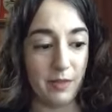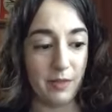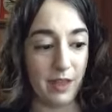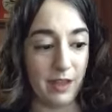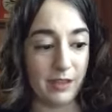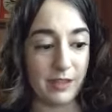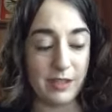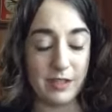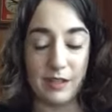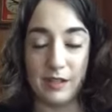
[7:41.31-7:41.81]

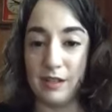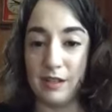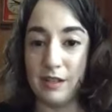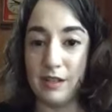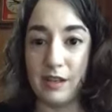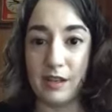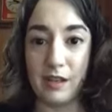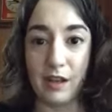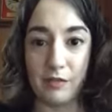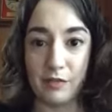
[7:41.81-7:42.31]
thanks to
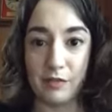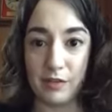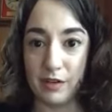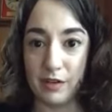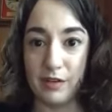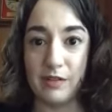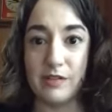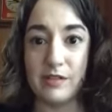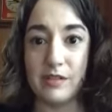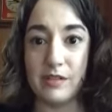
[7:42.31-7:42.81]
the
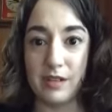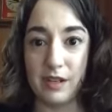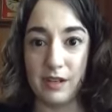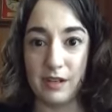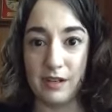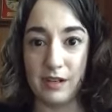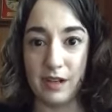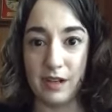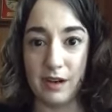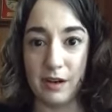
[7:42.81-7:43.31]
governors
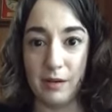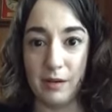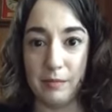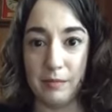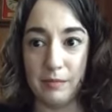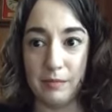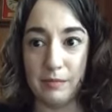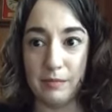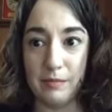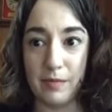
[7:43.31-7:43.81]
and
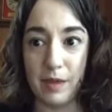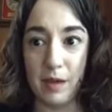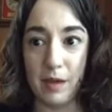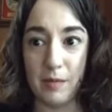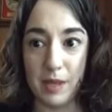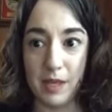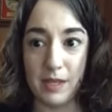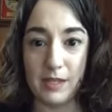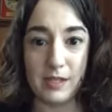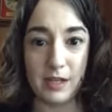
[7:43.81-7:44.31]
um,
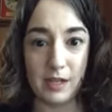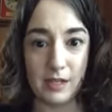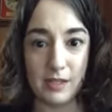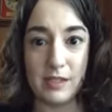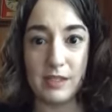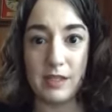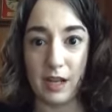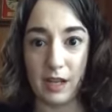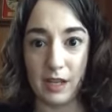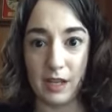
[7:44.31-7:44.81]
based on
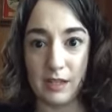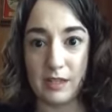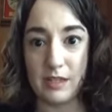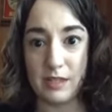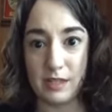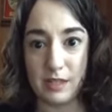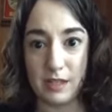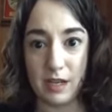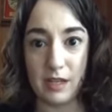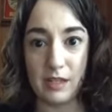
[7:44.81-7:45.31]
states
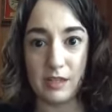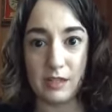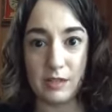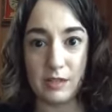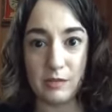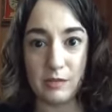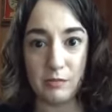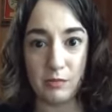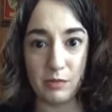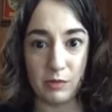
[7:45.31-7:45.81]

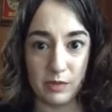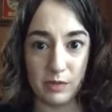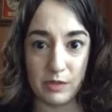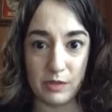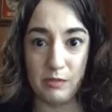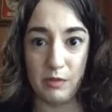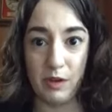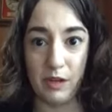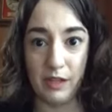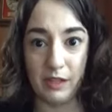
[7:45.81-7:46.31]
states rules and
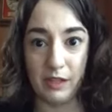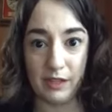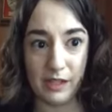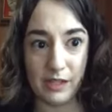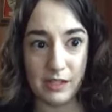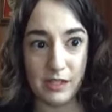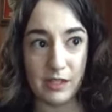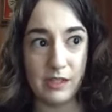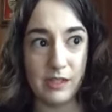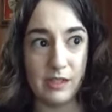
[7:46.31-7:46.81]

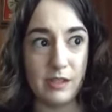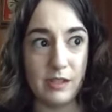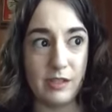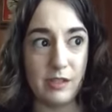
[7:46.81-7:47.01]
regulations.